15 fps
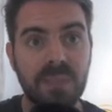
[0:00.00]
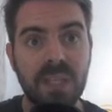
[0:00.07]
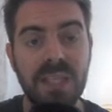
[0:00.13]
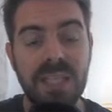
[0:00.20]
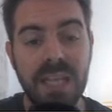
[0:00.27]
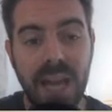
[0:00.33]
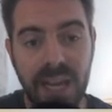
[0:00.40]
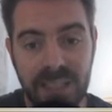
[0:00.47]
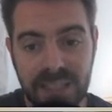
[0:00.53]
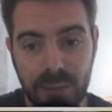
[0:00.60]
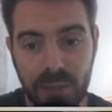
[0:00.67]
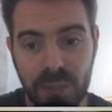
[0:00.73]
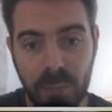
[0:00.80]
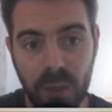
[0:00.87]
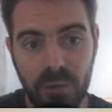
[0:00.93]
Yes, it
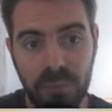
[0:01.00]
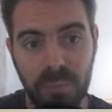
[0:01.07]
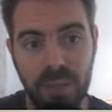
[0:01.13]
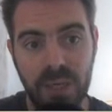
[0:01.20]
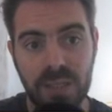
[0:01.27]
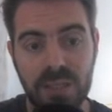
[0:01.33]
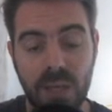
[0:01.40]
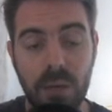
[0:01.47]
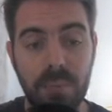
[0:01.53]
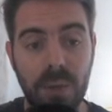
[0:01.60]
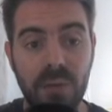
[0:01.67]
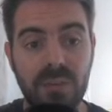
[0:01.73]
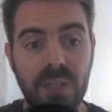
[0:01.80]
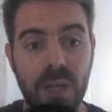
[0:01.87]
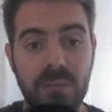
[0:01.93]
was both
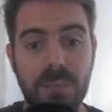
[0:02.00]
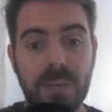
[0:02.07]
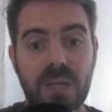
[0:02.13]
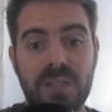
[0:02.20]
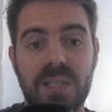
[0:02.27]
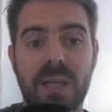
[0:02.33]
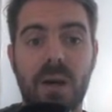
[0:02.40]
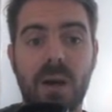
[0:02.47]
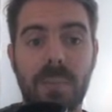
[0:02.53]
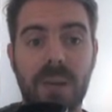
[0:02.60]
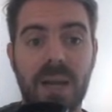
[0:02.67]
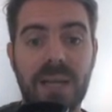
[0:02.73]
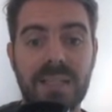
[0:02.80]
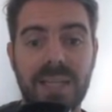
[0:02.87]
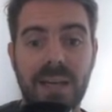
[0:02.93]
times because they got a
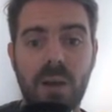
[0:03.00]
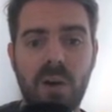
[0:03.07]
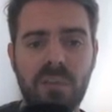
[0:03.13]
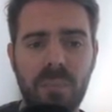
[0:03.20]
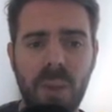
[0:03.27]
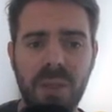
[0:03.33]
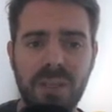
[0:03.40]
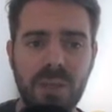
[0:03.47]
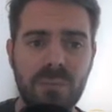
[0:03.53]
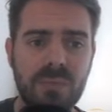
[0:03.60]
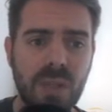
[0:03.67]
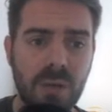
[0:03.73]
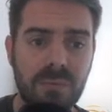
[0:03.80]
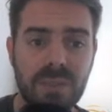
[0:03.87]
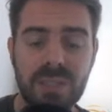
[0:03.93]
player sent off, but you
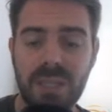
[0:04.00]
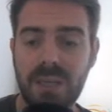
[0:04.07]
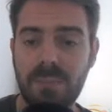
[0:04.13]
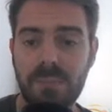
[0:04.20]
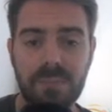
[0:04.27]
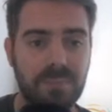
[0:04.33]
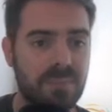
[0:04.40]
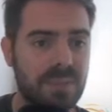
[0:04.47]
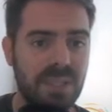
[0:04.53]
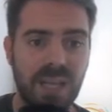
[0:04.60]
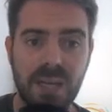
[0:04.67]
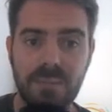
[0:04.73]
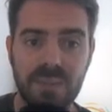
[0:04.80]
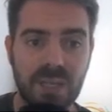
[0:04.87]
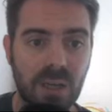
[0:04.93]
don't see
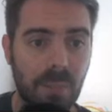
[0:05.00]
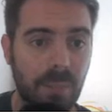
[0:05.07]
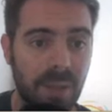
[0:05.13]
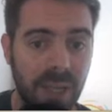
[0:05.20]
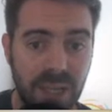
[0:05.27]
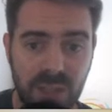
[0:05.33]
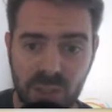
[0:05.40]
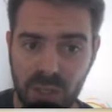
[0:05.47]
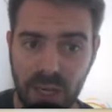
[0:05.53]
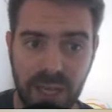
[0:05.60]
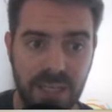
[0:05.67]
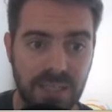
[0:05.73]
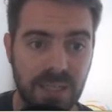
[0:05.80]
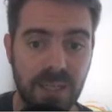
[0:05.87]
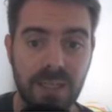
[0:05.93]
teams
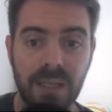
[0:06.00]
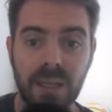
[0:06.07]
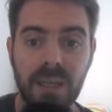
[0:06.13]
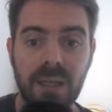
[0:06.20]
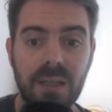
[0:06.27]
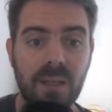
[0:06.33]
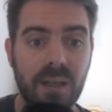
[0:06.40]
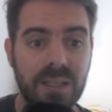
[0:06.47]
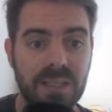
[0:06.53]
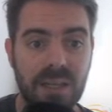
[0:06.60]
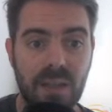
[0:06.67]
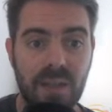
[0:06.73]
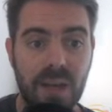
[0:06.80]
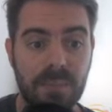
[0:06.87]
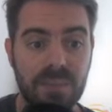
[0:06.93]
capitulating like
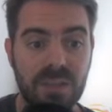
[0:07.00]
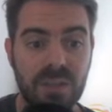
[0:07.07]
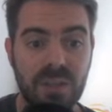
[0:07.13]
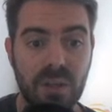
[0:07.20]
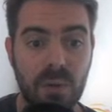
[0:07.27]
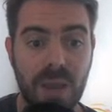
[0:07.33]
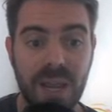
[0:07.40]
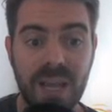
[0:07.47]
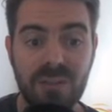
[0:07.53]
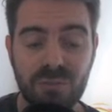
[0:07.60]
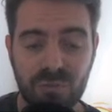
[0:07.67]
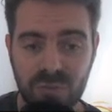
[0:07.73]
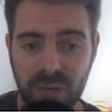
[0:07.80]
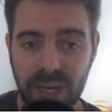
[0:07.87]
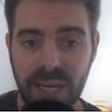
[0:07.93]
Southampton do. It is
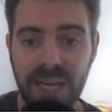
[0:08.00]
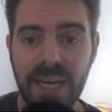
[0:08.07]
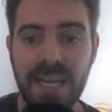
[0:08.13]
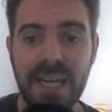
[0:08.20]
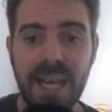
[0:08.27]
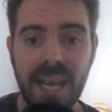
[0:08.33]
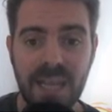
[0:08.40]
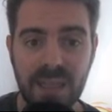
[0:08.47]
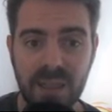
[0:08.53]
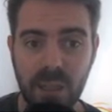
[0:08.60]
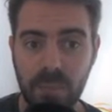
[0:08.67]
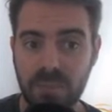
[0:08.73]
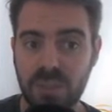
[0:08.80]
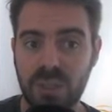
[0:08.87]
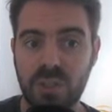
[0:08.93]
really in
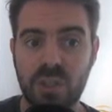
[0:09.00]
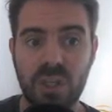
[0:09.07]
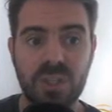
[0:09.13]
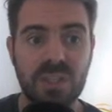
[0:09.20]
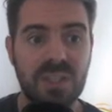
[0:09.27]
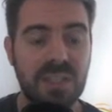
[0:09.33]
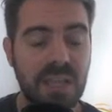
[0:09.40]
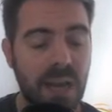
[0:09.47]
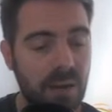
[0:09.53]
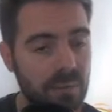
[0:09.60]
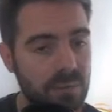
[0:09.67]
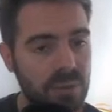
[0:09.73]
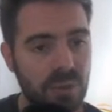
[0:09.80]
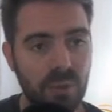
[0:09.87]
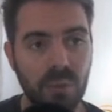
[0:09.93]
them to just
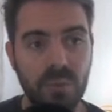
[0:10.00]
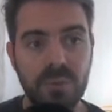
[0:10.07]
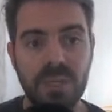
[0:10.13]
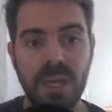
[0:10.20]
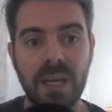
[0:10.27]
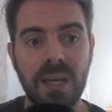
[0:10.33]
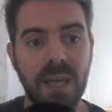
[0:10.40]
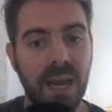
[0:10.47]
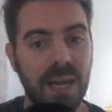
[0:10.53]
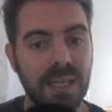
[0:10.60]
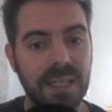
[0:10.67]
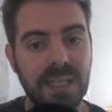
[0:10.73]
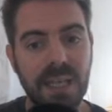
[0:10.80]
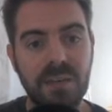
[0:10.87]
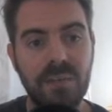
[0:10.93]
down tools
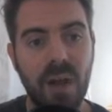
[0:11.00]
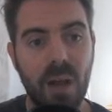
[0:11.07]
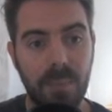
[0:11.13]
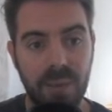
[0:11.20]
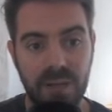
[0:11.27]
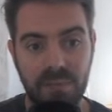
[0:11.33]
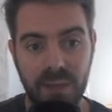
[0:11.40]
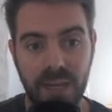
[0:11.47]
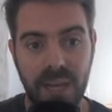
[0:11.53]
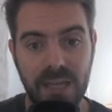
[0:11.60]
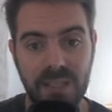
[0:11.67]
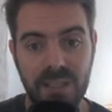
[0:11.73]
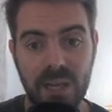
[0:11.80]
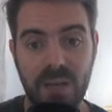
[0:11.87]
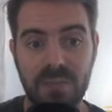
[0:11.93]
and give up if it
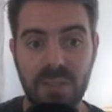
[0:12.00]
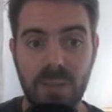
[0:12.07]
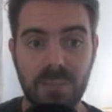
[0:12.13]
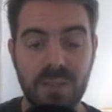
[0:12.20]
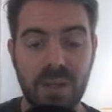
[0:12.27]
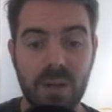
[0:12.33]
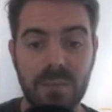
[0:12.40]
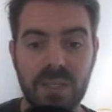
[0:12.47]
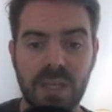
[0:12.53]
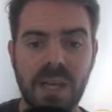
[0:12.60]
gets tough sometimes.